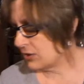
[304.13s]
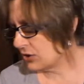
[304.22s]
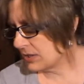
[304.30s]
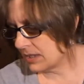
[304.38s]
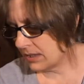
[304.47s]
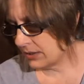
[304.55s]
I
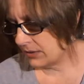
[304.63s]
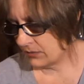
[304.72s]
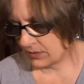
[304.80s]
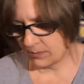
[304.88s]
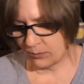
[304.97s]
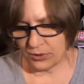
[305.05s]
should tell you
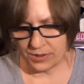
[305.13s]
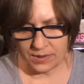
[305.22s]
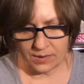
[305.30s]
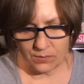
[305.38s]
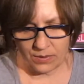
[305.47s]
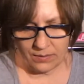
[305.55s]
some
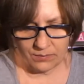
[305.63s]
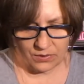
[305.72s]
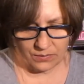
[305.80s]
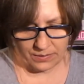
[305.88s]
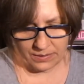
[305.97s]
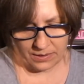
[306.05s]
prices why I'm
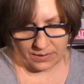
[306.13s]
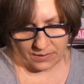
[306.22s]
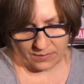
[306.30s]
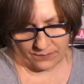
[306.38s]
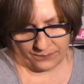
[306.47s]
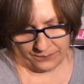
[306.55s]
doing
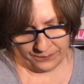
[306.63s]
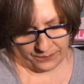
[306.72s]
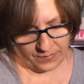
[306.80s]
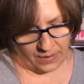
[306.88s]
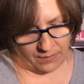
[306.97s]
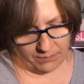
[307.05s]
this.
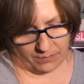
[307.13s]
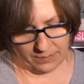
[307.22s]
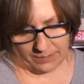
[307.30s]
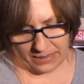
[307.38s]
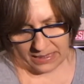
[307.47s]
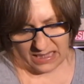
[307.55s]

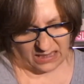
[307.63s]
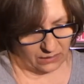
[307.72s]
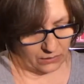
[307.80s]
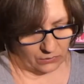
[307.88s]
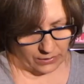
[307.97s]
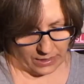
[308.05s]
Might make it a
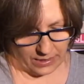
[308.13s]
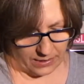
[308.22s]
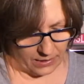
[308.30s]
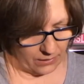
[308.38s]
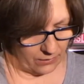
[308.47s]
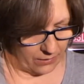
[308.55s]
little
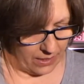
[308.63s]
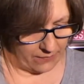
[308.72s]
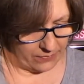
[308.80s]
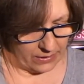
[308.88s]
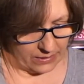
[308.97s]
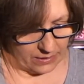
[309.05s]
easier or have
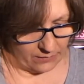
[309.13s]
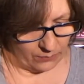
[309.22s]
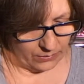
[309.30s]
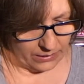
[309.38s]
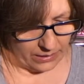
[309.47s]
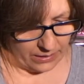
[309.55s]
an idea of
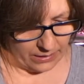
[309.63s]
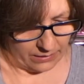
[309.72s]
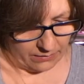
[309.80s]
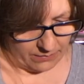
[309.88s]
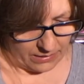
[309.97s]
what the item